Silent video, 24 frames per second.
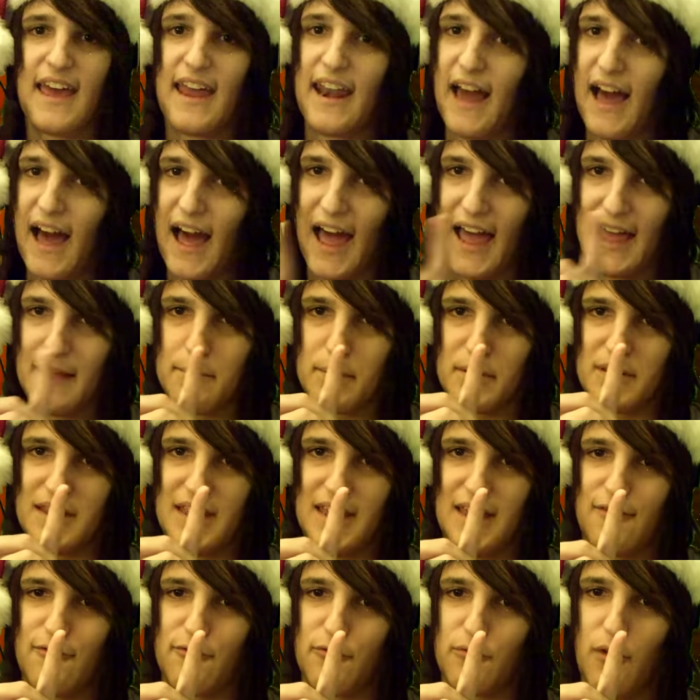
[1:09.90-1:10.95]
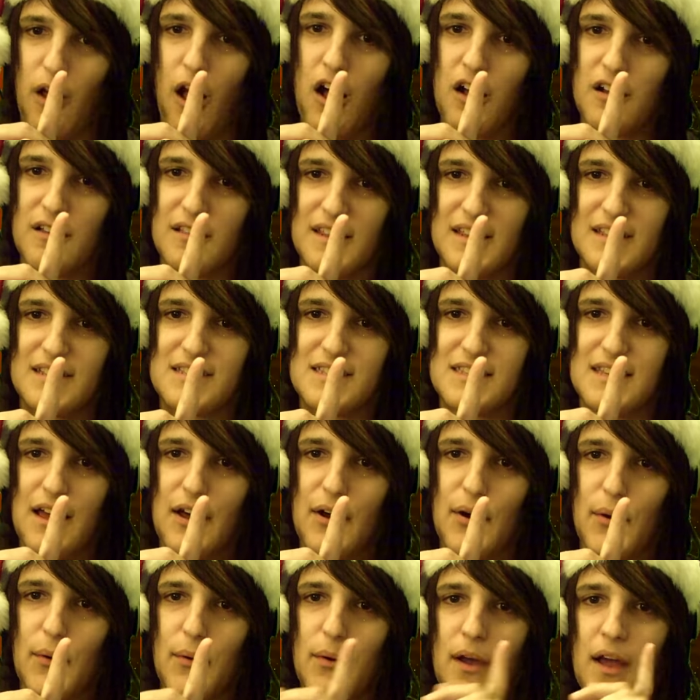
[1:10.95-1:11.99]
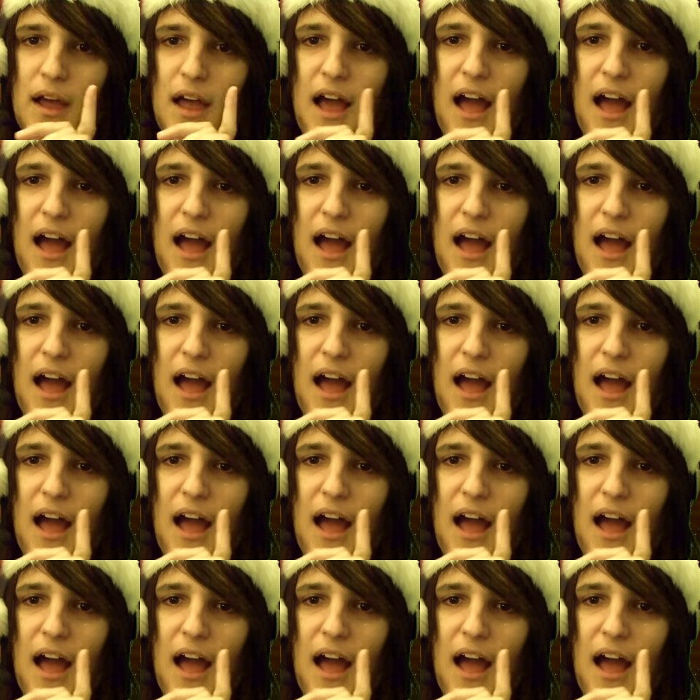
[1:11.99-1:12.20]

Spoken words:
And I believe wrongly so.